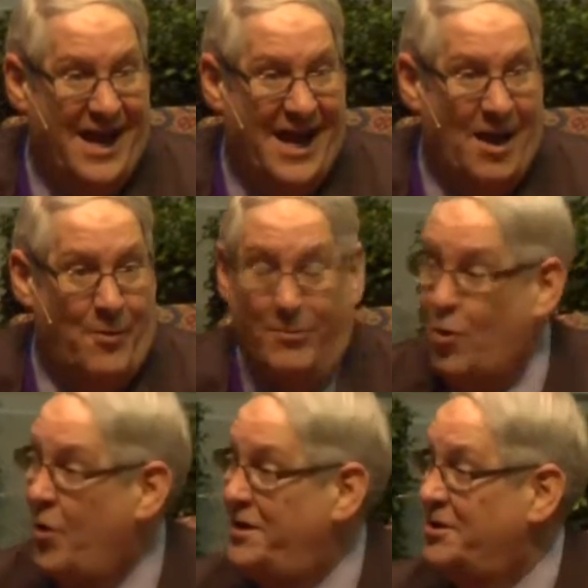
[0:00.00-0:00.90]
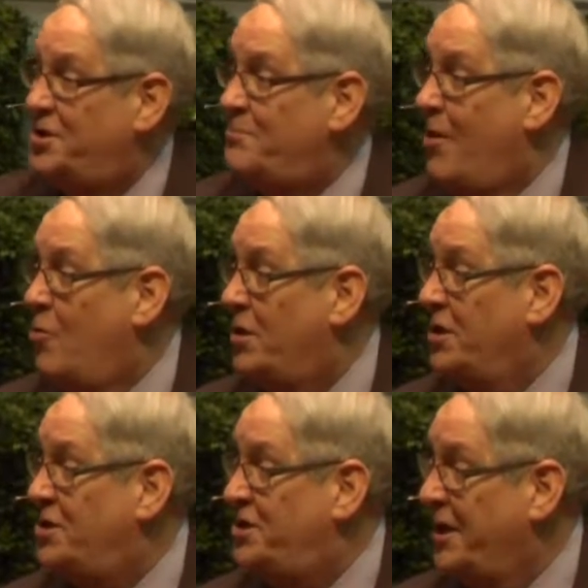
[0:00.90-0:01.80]
and we were going to smoke
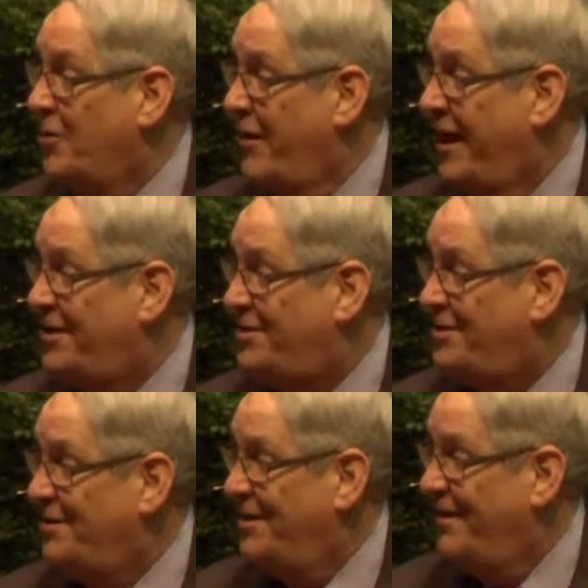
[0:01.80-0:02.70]
cigarettes.